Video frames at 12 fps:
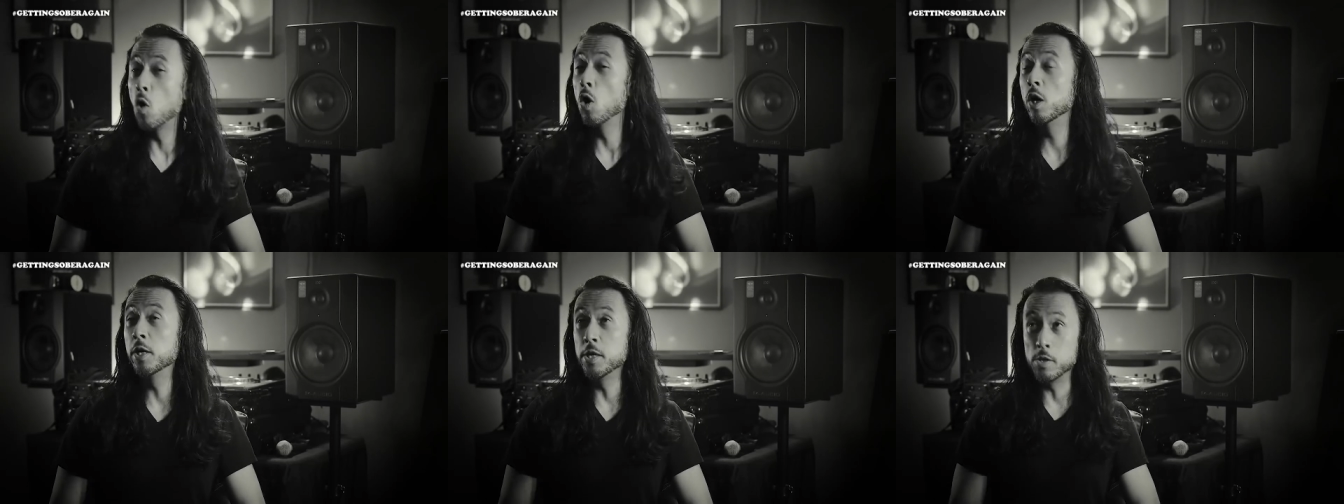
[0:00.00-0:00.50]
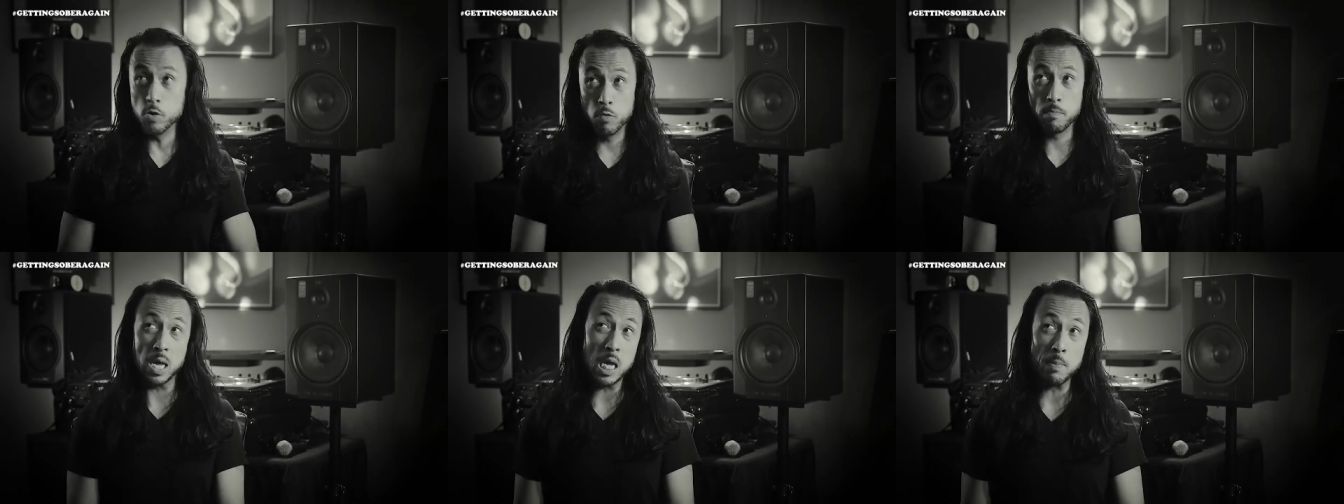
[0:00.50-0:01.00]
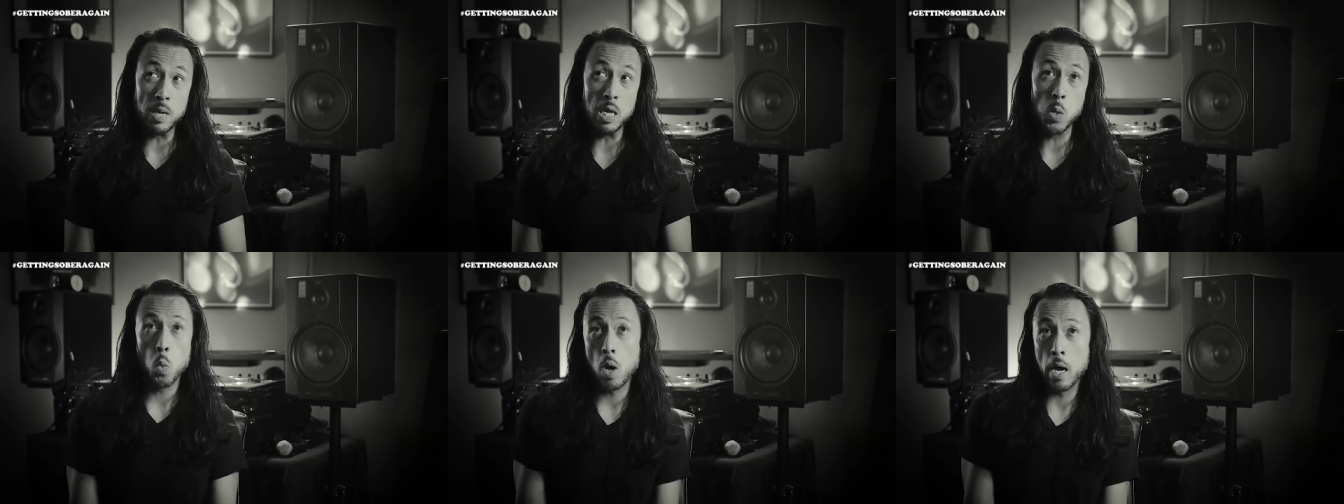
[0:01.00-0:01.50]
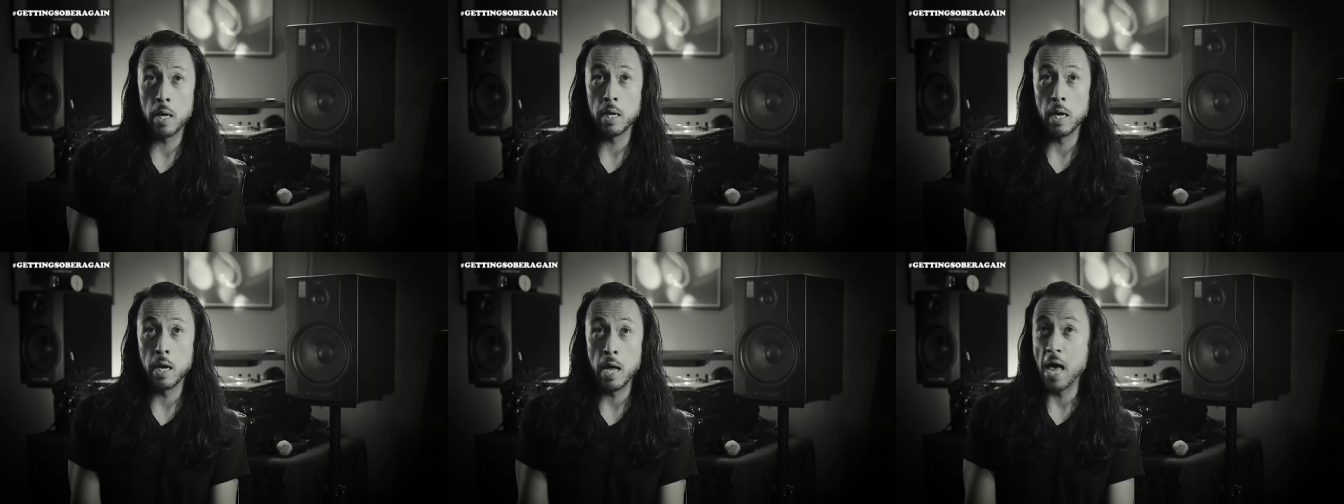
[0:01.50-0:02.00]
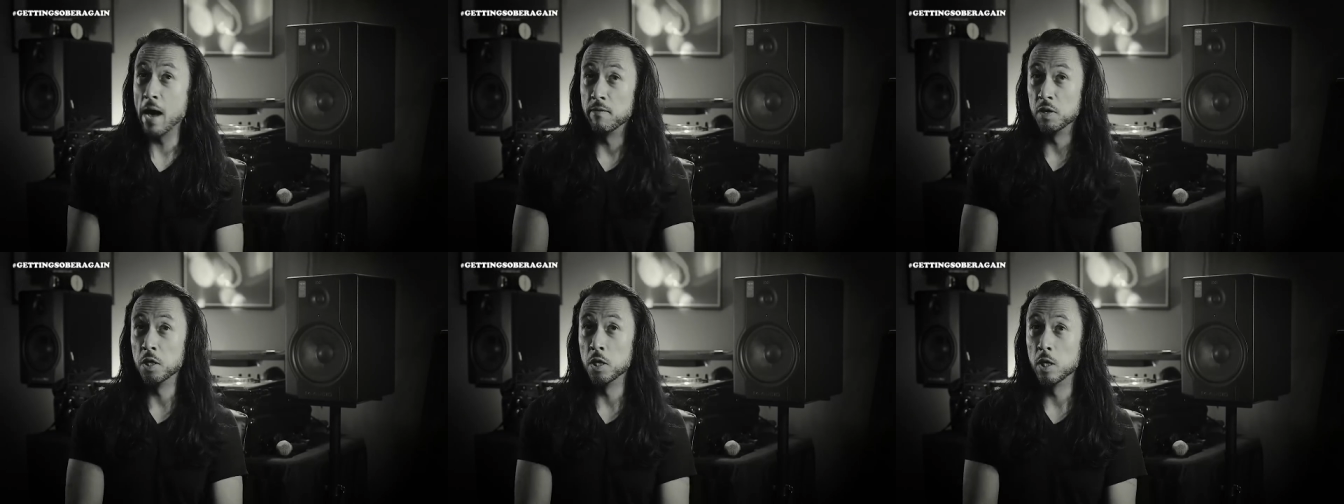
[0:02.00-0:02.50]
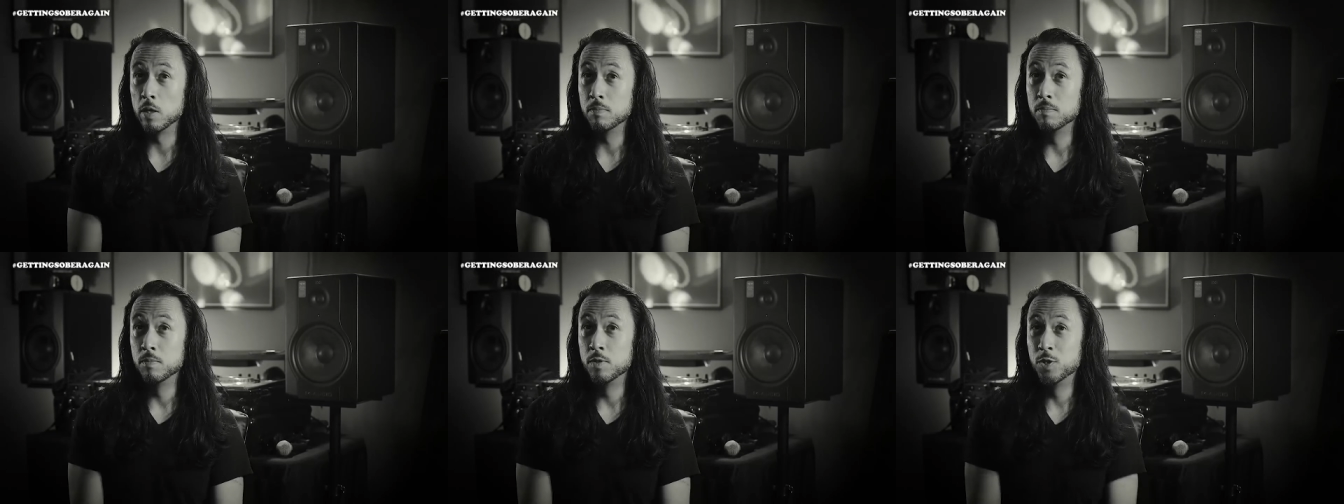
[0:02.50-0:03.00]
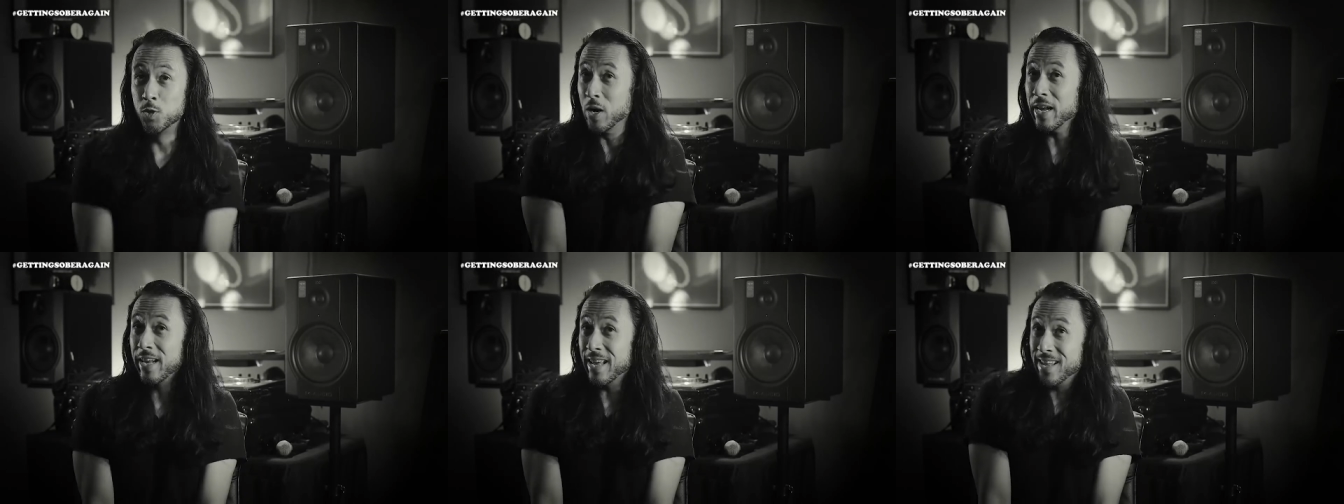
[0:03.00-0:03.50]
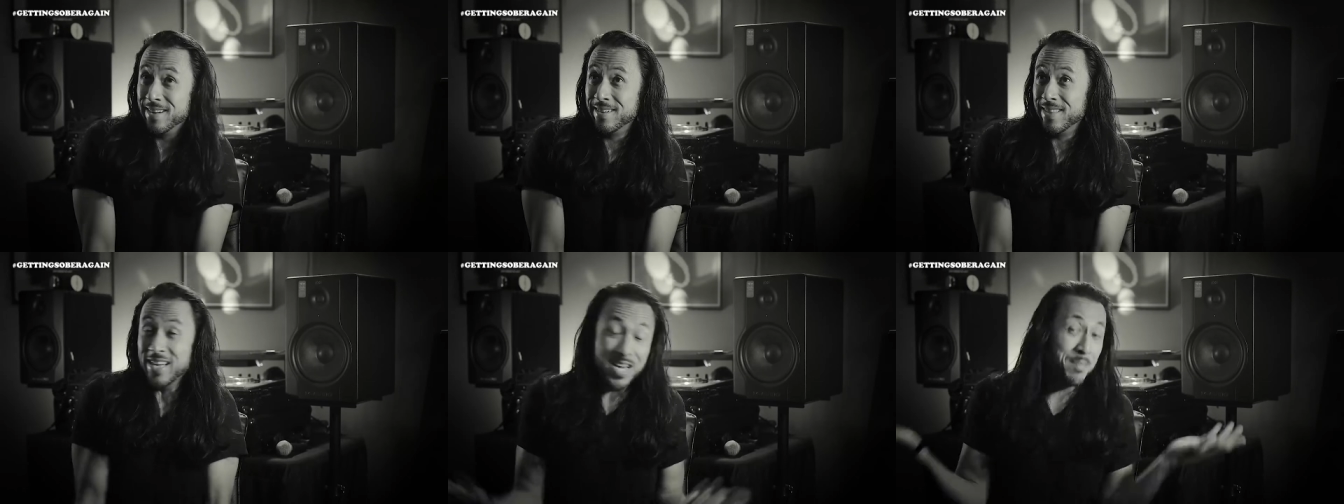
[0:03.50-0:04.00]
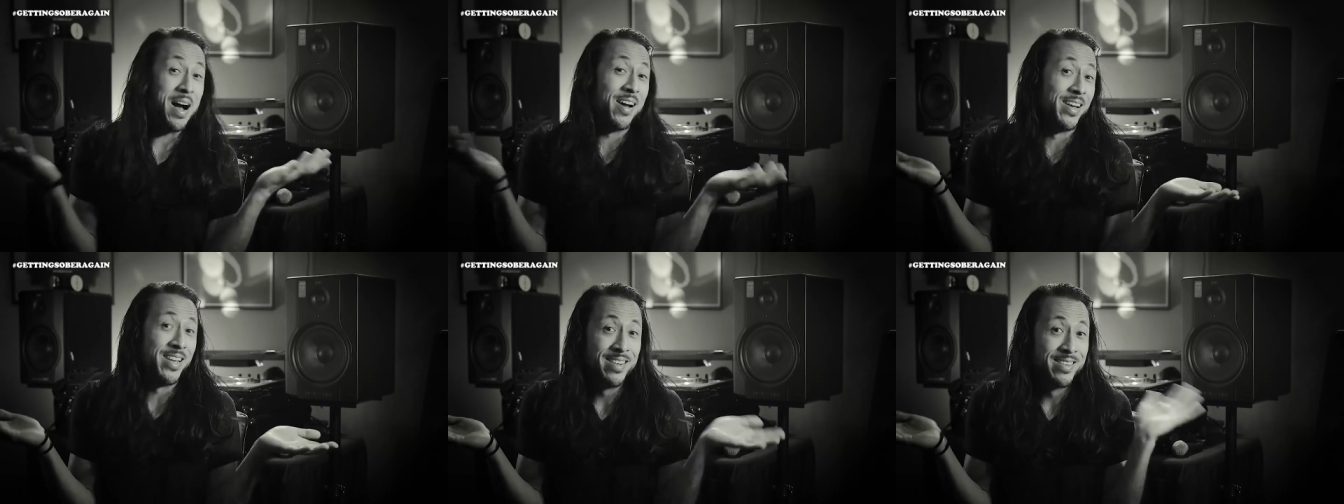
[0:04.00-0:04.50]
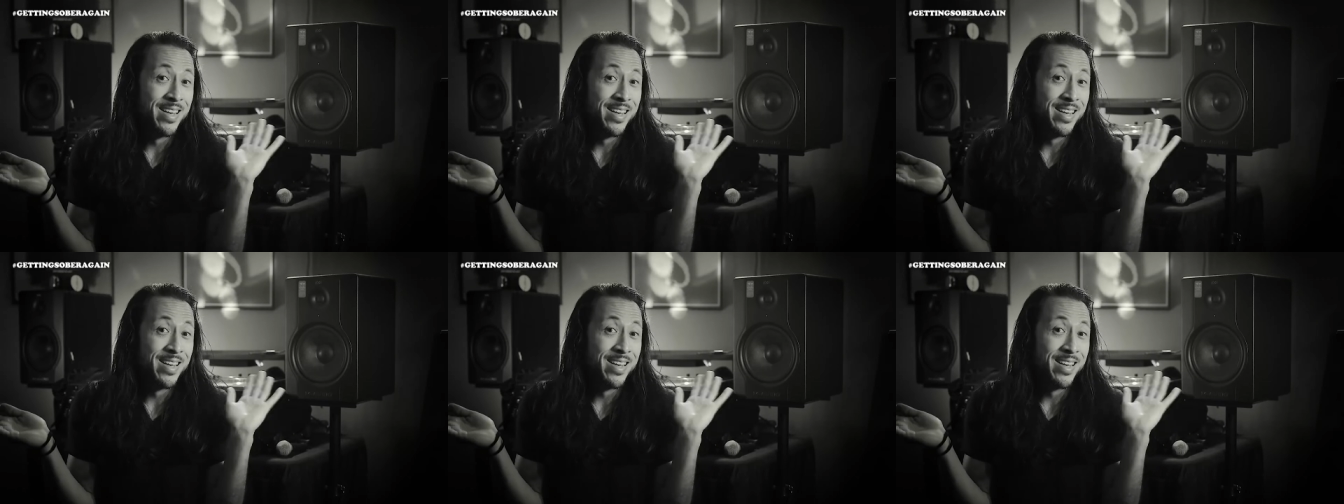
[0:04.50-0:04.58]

Or do you maybe wanna have a drink and think about it?